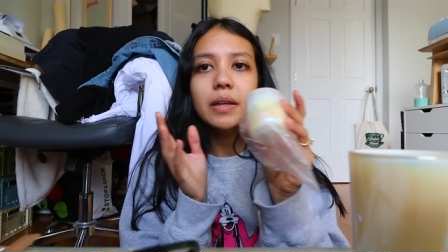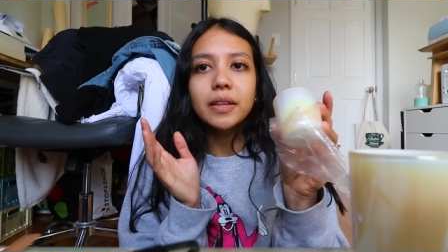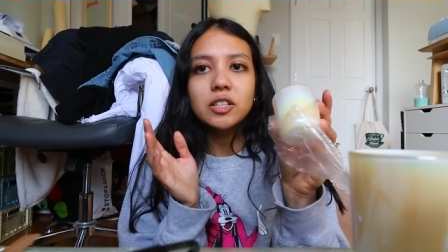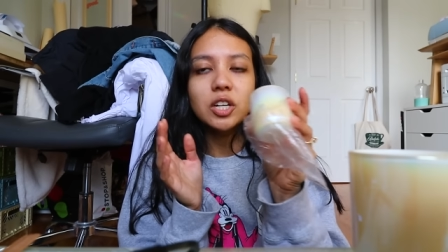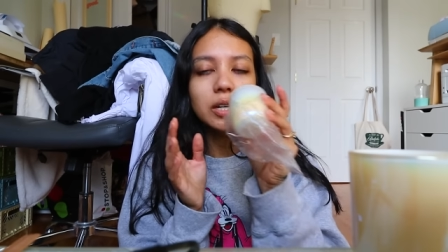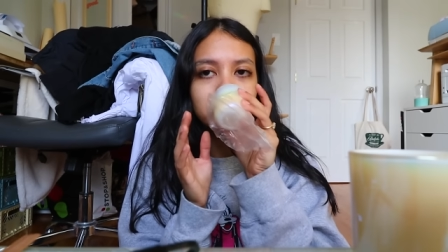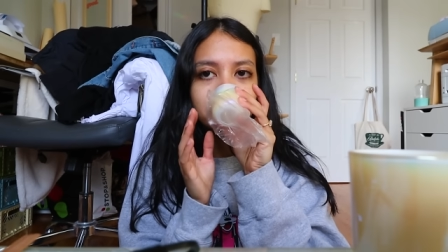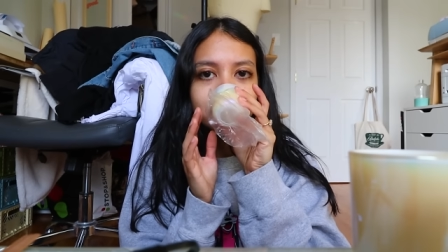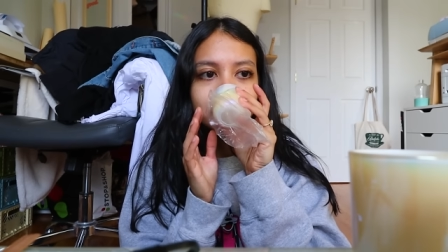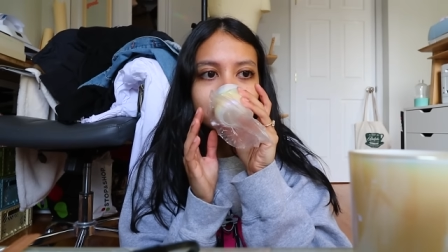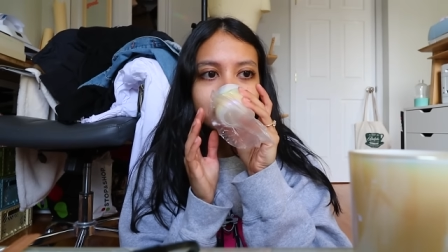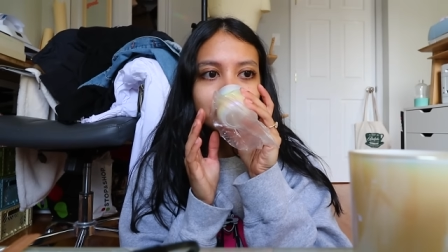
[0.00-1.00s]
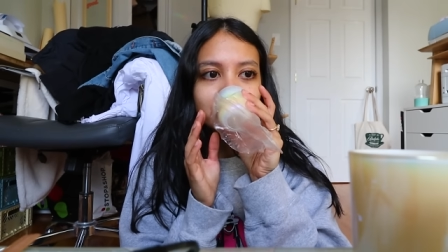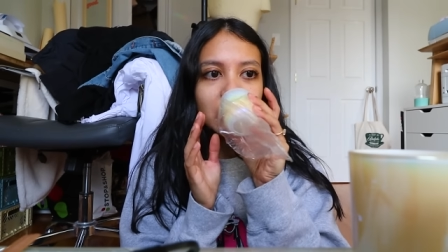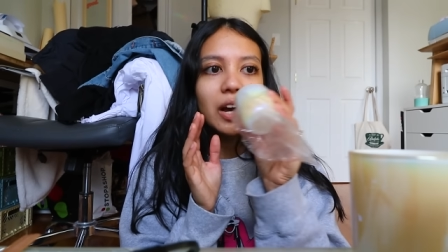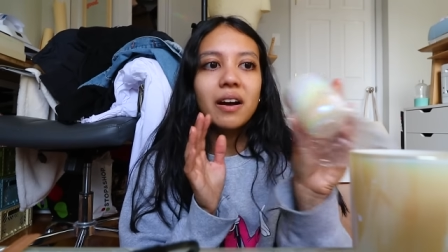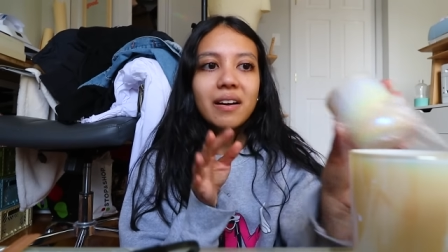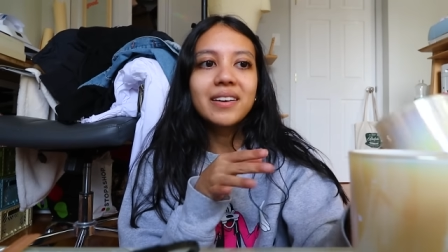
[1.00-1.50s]
That's good.
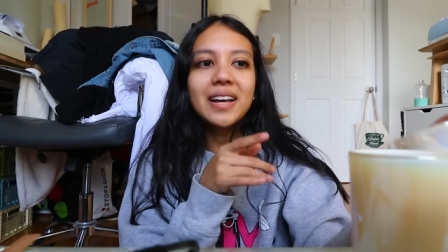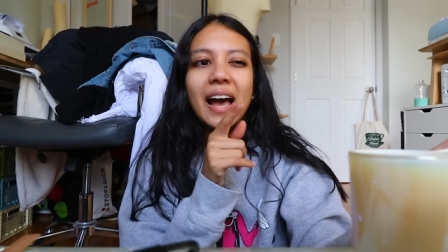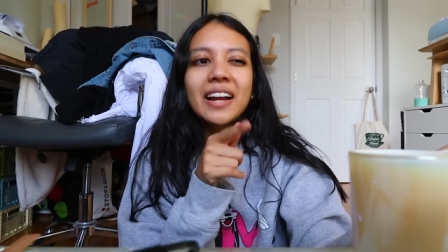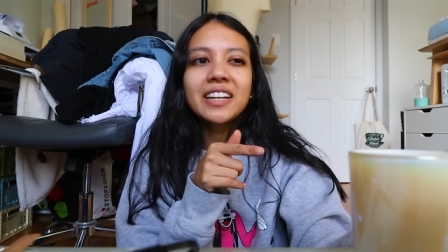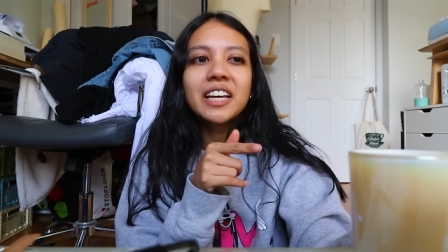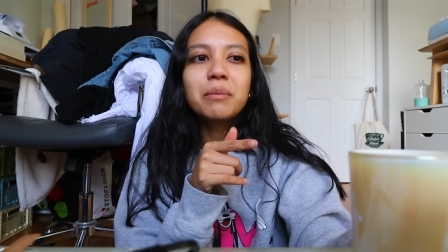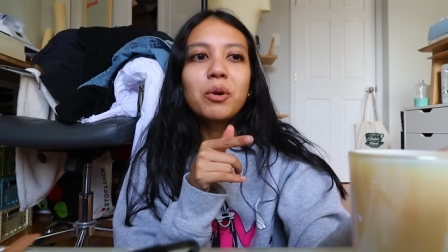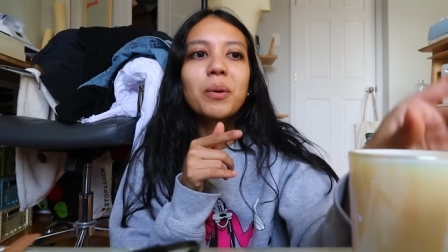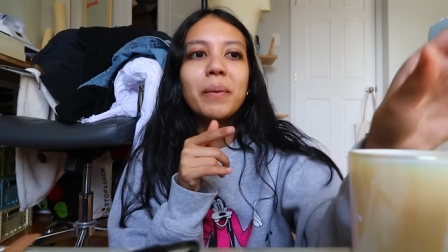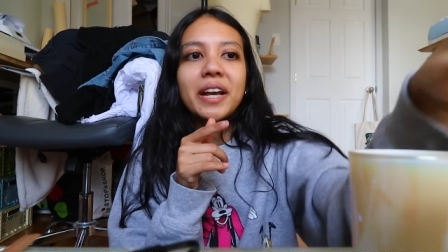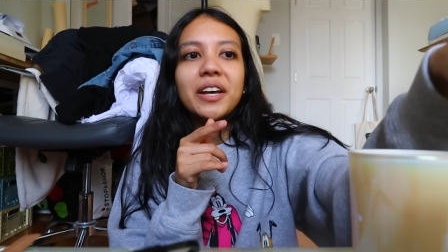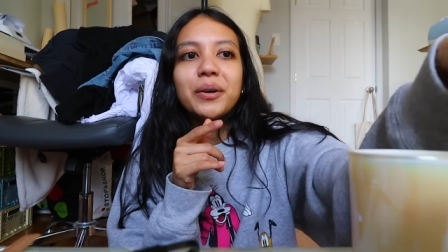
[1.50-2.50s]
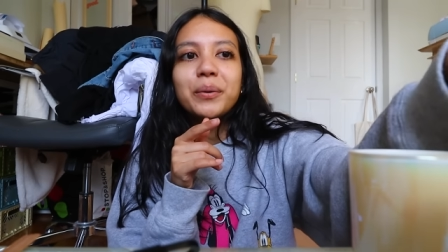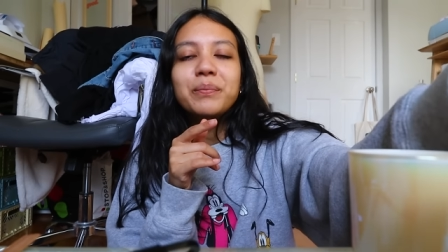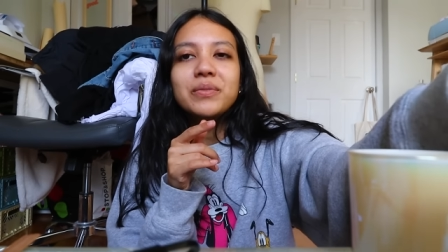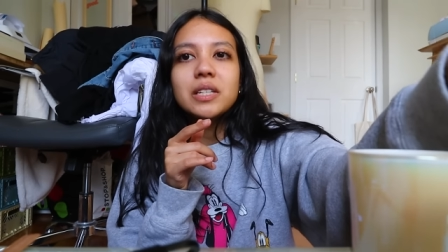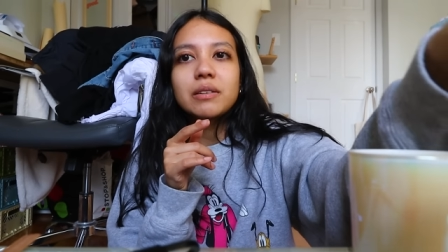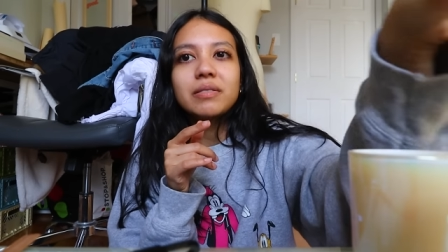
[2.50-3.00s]
Adding in more mango
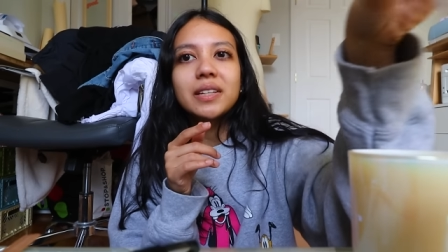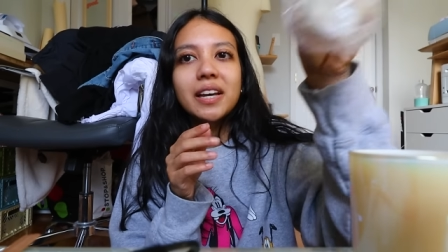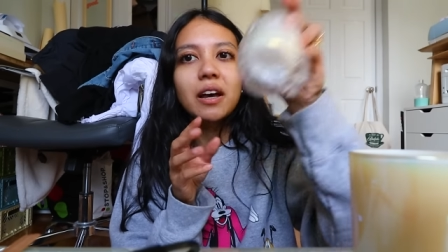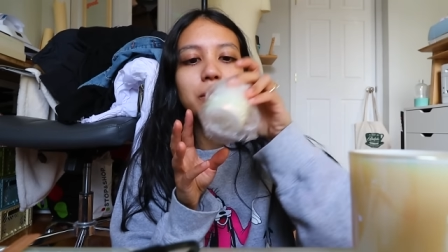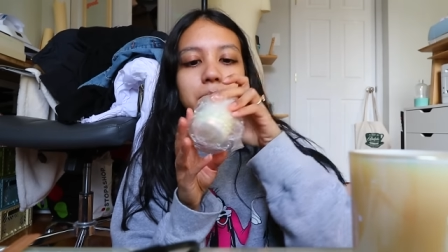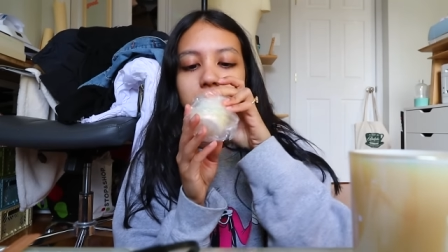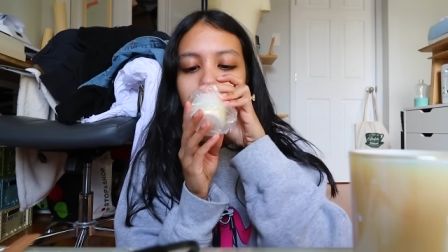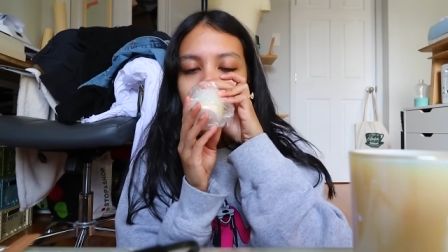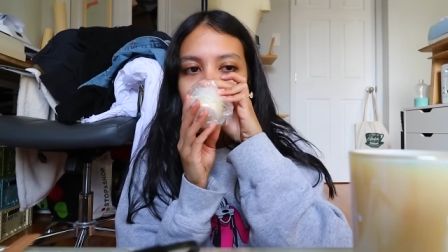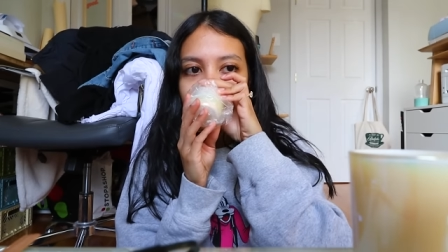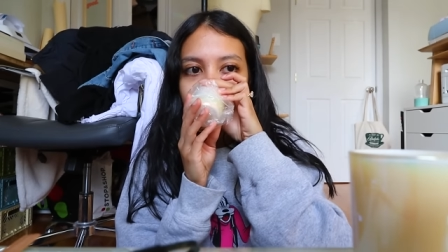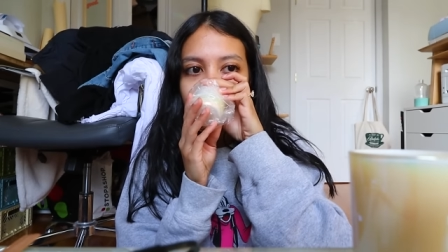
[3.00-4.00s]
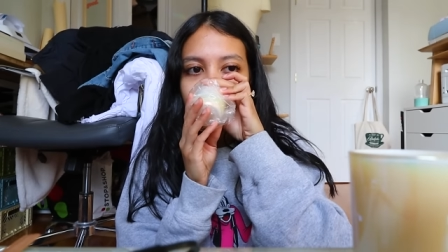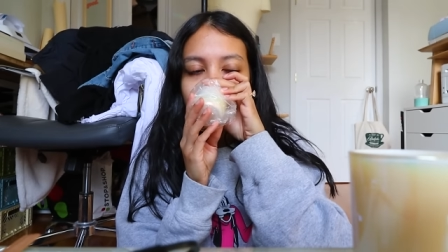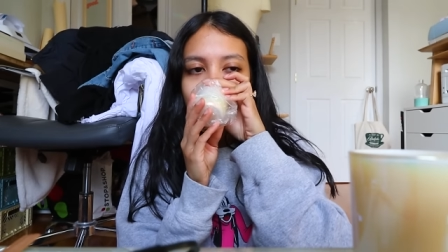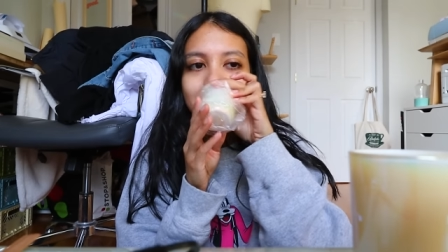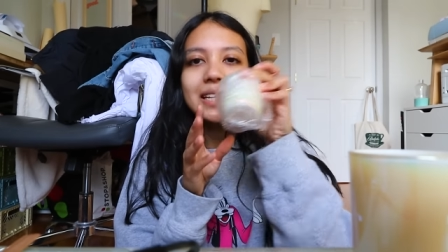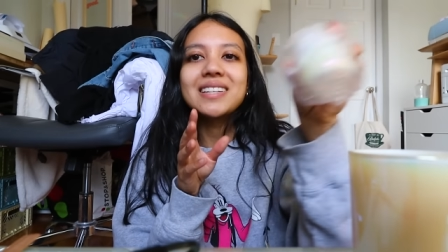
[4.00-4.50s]
definitely helped.
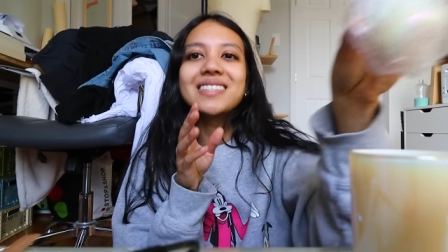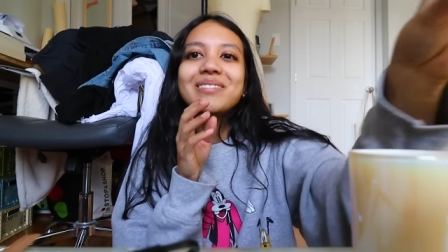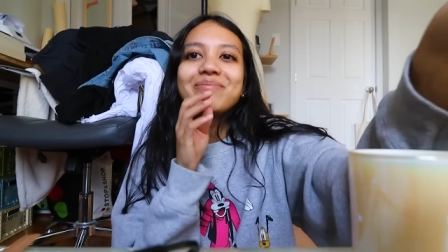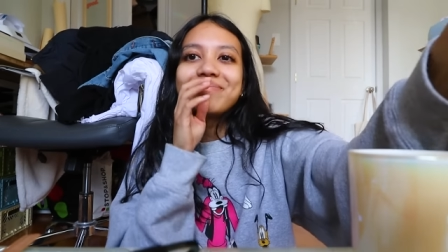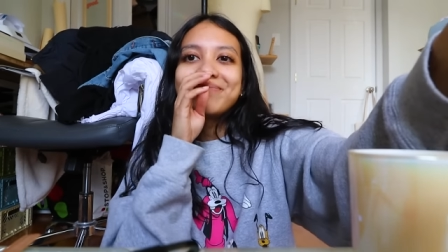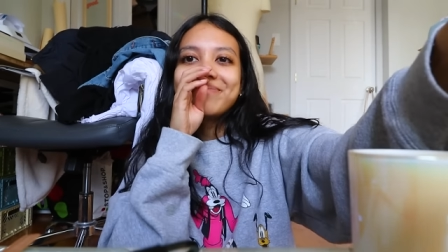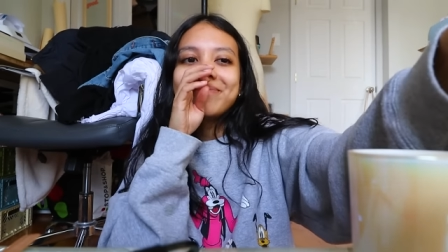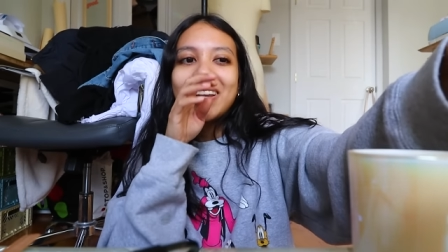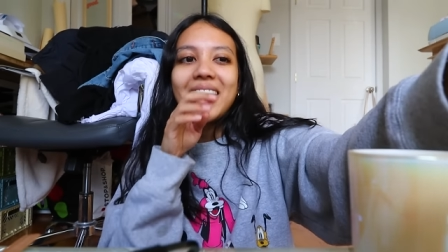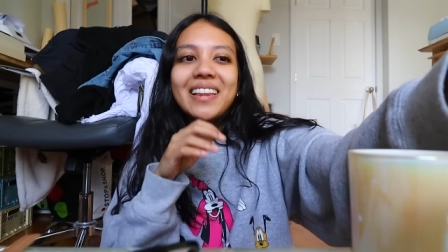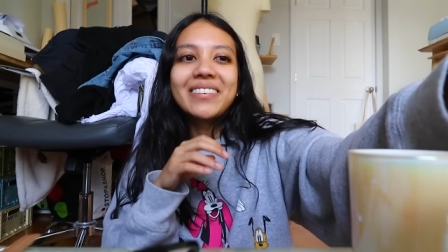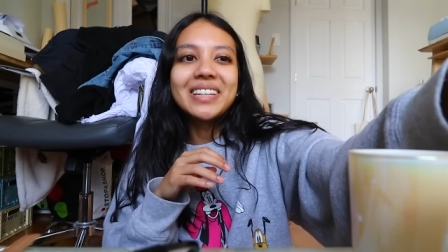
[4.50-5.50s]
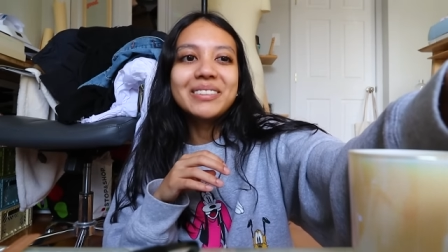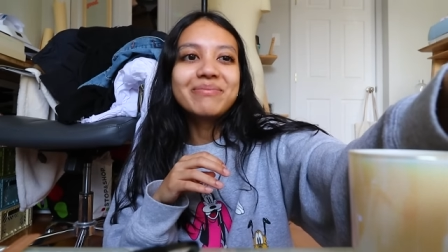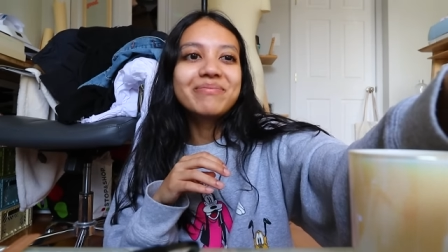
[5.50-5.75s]
Yes. I love it.